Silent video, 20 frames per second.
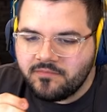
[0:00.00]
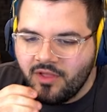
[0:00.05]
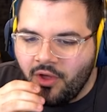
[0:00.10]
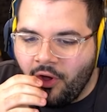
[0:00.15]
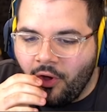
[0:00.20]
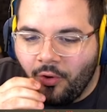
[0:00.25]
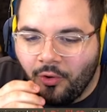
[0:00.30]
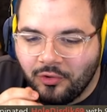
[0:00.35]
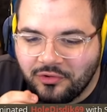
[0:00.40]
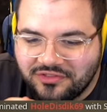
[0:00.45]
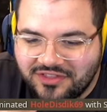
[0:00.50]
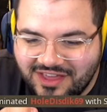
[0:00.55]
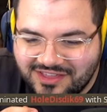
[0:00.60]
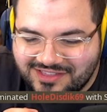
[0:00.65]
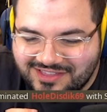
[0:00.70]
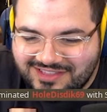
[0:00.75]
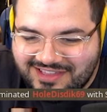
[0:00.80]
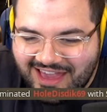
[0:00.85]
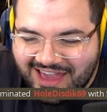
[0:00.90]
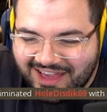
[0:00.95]
Hold
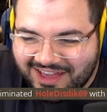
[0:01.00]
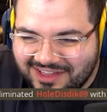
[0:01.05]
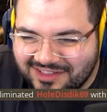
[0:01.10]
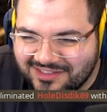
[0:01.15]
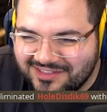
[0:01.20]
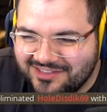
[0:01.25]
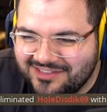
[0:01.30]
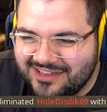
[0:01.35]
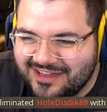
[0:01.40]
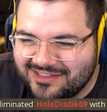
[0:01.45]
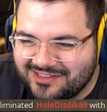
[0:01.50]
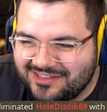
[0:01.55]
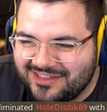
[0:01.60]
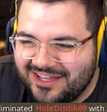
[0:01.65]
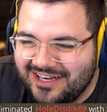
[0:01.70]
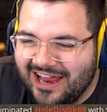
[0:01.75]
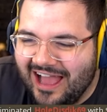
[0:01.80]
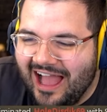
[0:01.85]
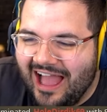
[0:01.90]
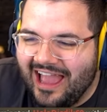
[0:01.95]
this dick.
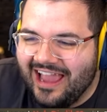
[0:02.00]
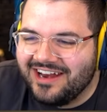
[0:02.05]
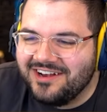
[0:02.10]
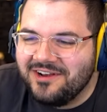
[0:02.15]
69.